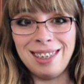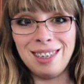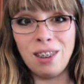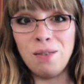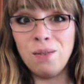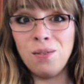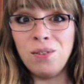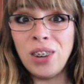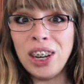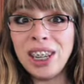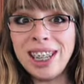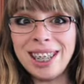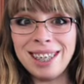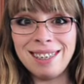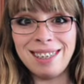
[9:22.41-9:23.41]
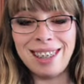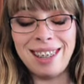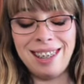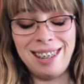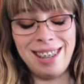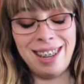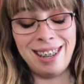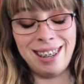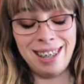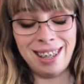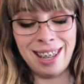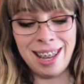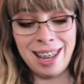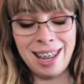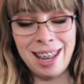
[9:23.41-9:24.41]
so I'm very excited to get to
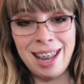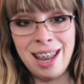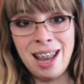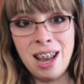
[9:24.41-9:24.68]
that,